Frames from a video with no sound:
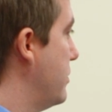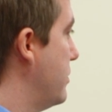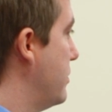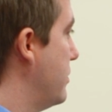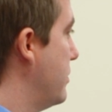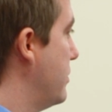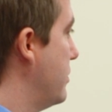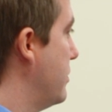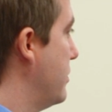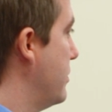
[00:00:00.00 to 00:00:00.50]

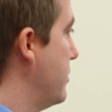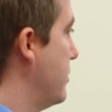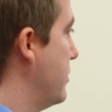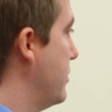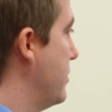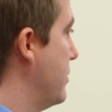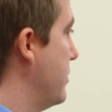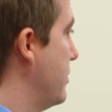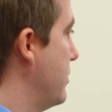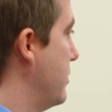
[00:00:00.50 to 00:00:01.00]

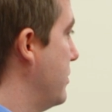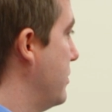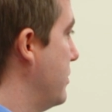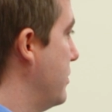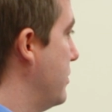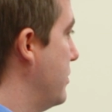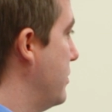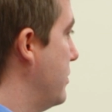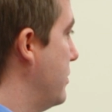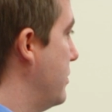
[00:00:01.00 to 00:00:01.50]

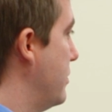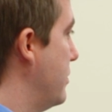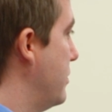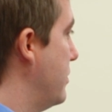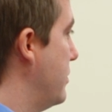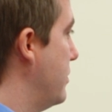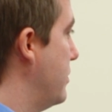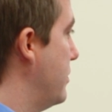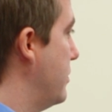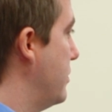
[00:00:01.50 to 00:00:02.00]

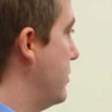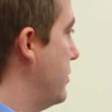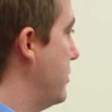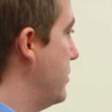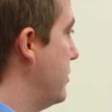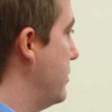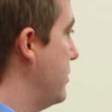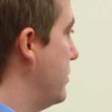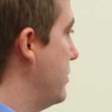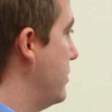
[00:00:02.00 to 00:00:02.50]

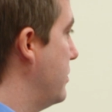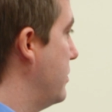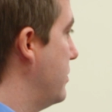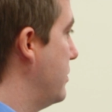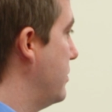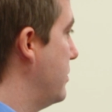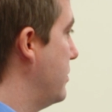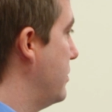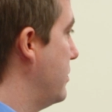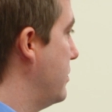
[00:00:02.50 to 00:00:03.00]

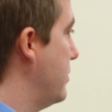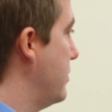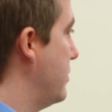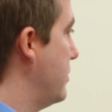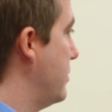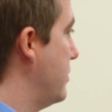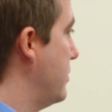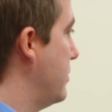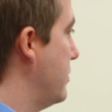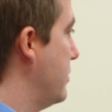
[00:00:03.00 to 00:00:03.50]

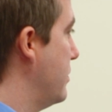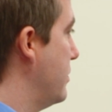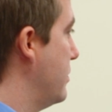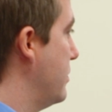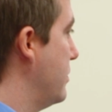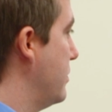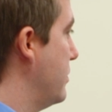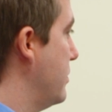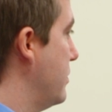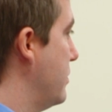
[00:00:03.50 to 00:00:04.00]

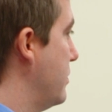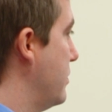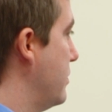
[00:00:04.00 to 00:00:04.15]
No words are spoken by the person on screen.